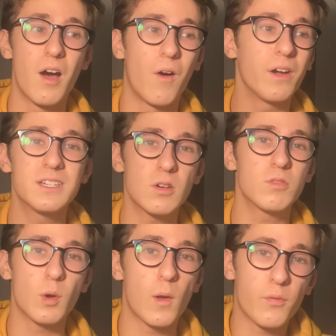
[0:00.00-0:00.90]
"I don't
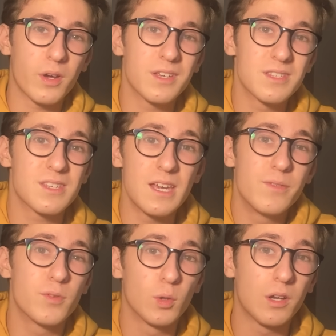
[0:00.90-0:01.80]
know if I can
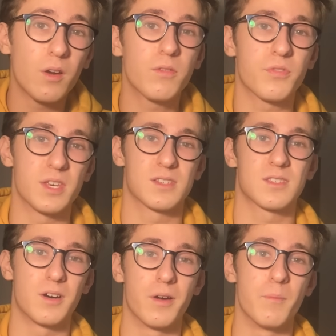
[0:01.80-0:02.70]
save your life this
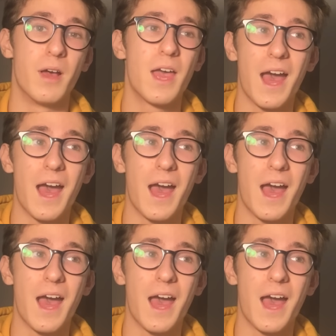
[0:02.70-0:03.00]
time."